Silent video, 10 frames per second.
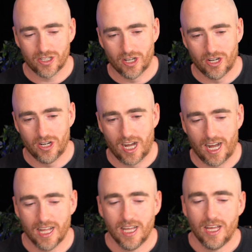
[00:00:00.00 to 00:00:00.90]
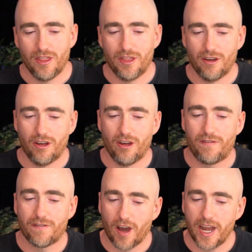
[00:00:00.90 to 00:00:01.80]
So the
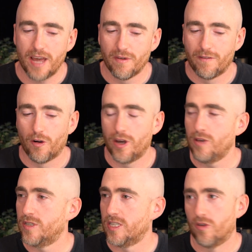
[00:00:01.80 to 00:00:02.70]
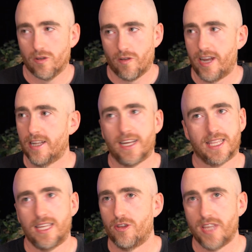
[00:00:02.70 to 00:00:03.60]
Friday before he was inaugurated,
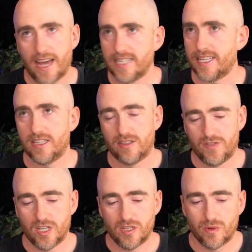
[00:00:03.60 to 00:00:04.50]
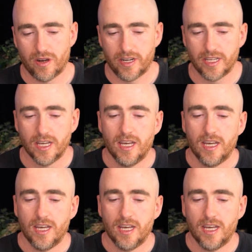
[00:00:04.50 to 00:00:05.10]
on the 18th of January,